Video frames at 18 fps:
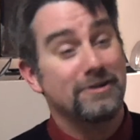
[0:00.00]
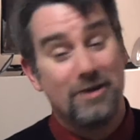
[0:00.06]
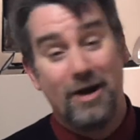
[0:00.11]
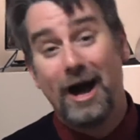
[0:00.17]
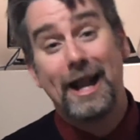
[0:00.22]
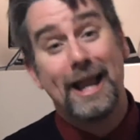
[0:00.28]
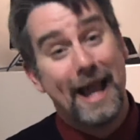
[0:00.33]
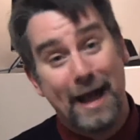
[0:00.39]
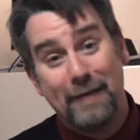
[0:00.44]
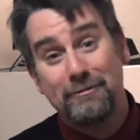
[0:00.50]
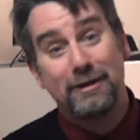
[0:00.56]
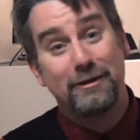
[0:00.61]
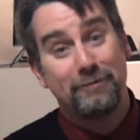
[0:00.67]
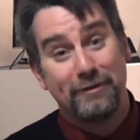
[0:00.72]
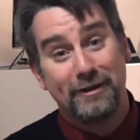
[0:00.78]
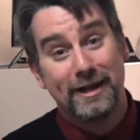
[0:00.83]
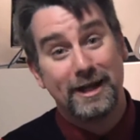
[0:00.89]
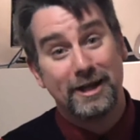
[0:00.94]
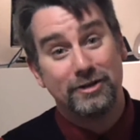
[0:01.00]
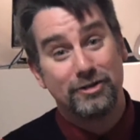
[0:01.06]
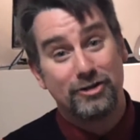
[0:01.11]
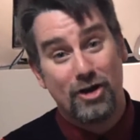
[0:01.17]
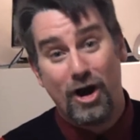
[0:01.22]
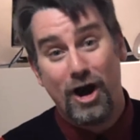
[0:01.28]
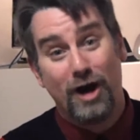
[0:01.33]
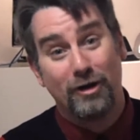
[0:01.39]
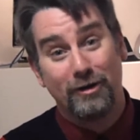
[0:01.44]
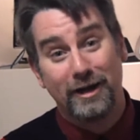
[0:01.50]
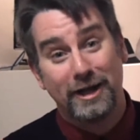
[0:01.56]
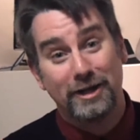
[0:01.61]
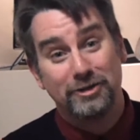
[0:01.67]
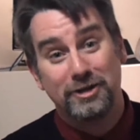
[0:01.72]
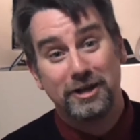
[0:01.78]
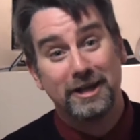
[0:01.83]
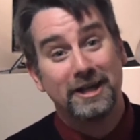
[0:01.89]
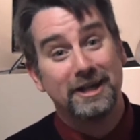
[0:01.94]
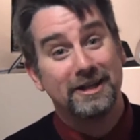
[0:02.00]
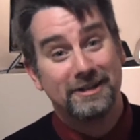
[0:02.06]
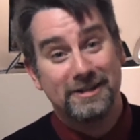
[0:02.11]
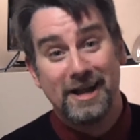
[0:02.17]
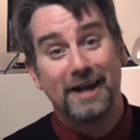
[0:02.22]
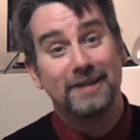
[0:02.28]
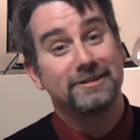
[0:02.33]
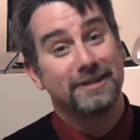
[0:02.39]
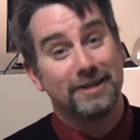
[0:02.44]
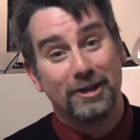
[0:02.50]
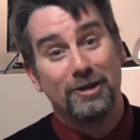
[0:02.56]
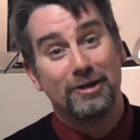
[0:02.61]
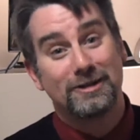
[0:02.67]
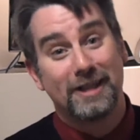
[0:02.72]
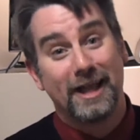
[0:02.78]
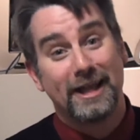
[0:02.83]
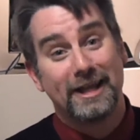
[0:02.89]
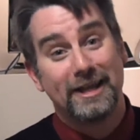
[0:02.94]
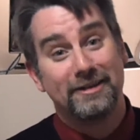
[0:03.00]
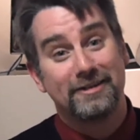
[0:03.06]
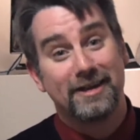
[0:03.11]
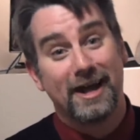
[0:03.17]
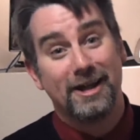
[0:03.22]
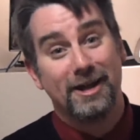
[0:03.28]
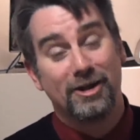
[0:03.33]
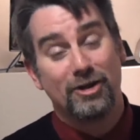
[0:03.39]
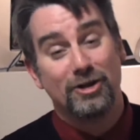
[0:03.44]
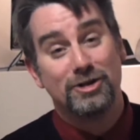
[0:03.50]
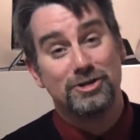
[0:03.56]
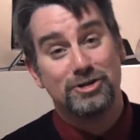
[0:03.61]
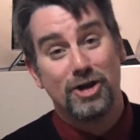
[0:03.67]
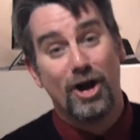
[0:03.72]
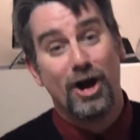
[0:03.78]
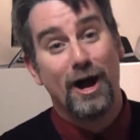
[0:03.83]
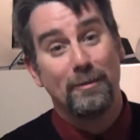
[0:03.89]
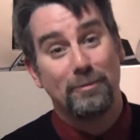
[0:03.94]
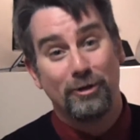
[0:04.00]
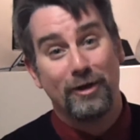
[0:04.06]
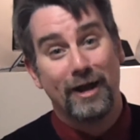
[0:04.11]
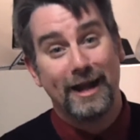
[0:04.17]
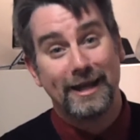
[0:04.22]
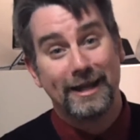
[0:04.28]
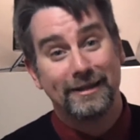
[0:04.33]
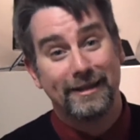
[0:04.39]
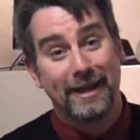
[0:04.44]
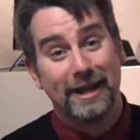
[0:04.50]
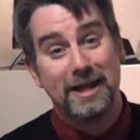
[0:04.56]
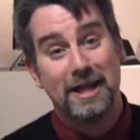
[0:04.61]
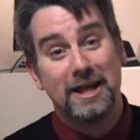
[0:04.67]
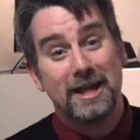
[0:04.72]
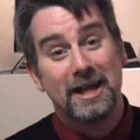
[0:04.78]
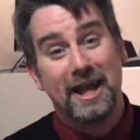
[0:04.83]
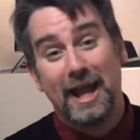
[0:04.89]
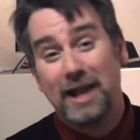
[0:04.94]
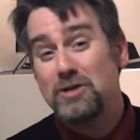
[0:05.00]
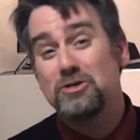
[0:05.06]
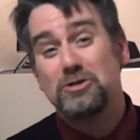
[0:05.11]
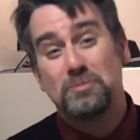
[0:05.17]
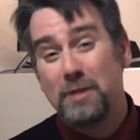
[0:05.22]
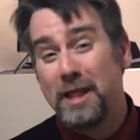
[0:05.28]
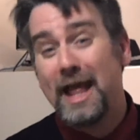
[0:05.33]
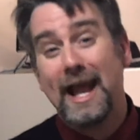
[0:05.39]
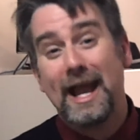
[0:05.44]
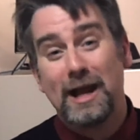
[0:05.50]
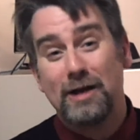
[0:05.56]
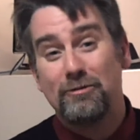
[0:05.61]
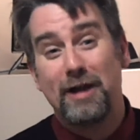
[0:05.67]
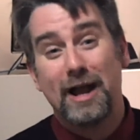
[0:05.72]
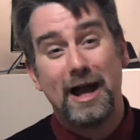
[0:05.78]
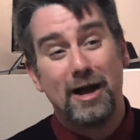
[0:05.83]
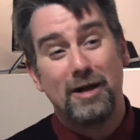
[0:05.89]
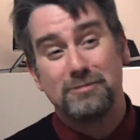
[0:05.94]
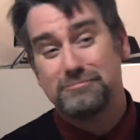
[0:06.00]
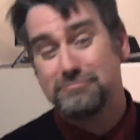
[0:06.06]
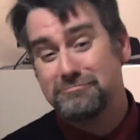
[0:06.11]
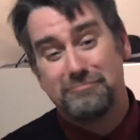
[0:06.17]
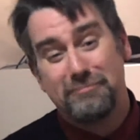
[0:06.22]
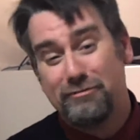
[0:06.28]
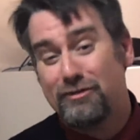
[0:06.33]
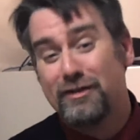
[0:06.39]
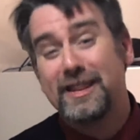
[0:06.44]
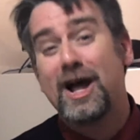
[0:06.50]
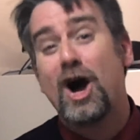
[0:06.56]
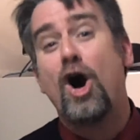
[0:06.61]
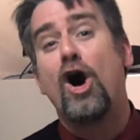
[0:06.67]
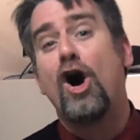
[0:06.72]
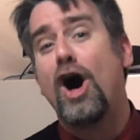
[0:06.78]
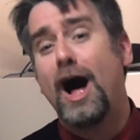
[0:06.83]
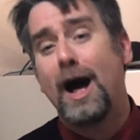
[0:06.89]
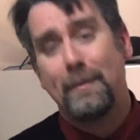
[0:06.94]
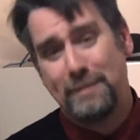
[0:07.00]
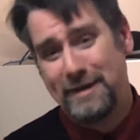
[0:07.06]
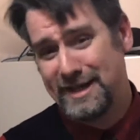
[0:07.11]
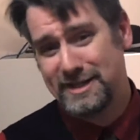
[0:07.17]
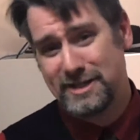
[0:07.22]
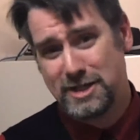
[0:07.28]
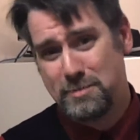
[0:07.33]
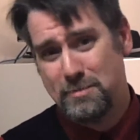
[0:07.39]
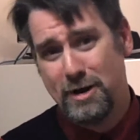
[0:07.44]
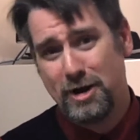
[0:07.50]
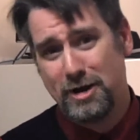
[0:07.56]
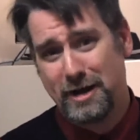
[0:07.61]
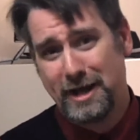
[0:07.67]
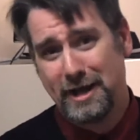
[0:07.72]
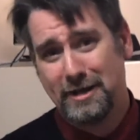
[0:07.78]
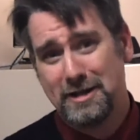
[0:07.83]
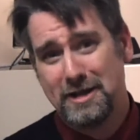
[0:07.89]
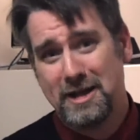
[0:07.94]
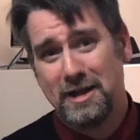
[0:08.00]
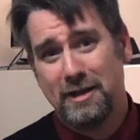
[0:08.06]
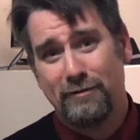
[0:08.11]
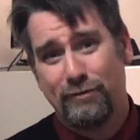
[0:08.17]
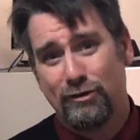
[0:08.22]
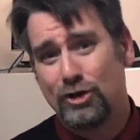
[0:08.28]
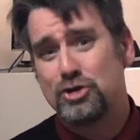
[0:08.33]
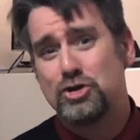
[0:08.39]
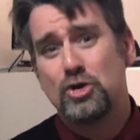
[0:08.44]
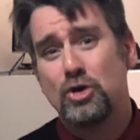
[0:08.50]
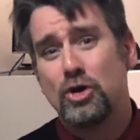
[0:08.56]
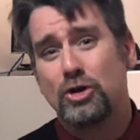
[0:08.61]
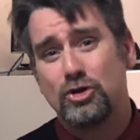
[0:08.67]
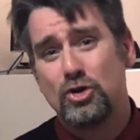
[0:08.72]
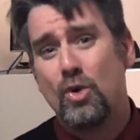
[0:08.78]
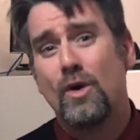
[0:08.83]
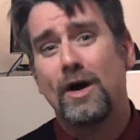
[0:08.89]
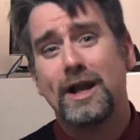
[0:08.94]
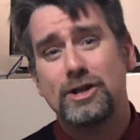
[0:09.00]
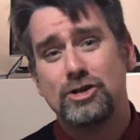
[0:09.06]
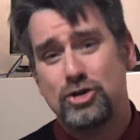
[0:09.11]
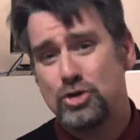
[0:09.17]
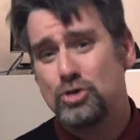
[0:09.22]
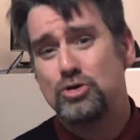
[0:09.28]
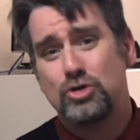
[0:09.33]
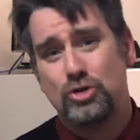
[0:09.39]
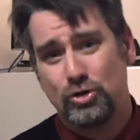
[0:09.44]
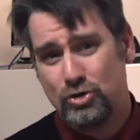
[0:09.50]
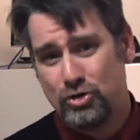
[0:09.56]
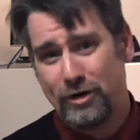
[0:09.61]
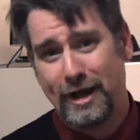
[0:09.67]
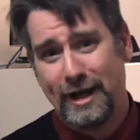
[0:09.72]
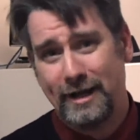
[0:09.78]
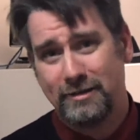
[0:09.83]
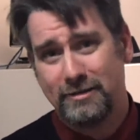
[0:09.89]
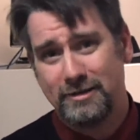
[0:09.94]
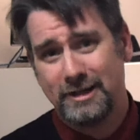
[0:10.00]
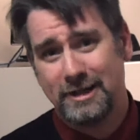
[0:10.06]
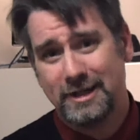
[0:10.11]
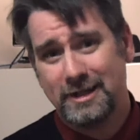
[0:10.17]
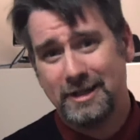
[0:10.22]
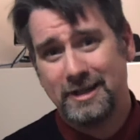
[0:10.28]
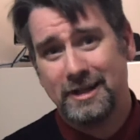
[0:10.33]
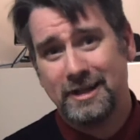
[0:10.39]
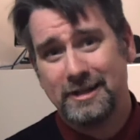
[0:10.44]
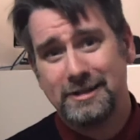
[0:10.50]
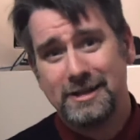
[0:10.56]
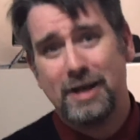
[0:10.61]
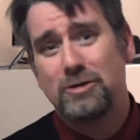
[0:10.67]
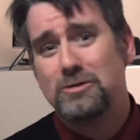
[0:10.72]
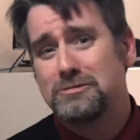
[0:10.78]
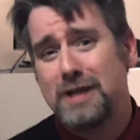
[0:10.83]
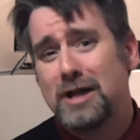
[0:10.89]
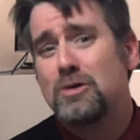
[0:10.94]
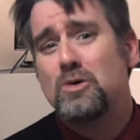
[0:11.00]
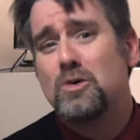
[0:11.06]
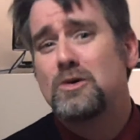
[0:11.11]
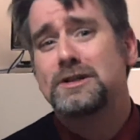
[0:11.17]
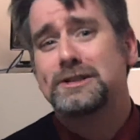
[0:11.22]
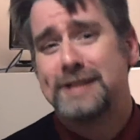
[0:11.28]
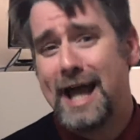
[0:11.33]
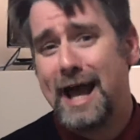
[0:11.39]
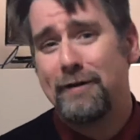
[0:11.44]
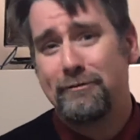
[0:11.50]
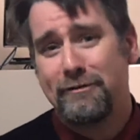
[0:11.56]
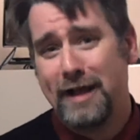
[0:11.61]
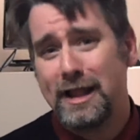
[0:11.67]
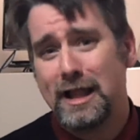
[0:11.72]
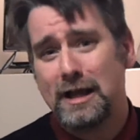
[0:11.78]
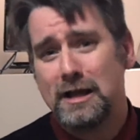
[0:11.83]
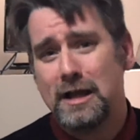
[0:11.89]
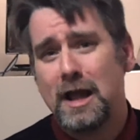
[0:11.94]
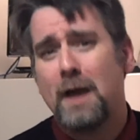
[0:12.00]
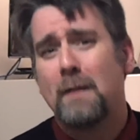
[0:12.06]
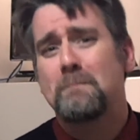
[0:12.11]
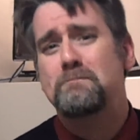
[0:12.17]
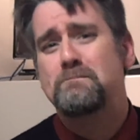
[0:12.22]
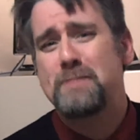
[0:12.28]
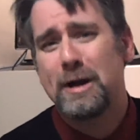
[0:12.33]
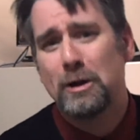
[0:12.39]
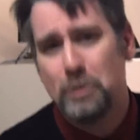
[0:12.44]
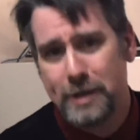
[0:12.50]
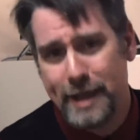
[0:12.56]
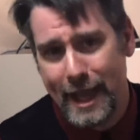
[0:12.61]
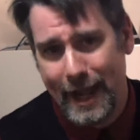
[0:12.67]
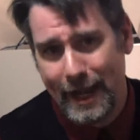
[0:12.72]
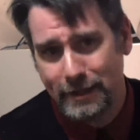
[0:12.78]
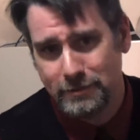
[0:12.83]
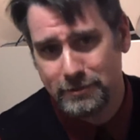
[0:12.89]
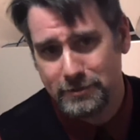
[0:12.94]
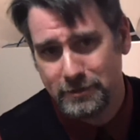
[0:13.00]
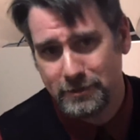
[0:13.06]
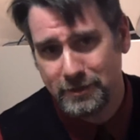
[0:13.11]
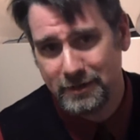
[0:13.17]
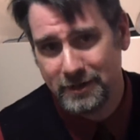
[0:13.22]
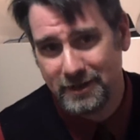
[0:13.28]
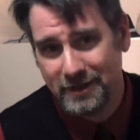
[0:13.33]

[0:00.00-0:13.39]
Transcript: not having finished college, doesn't look like he's got a good job or anything, and who's playing around for the hobbyist market for toy choo-choo trains. Now, who is that fella? Bill Gates.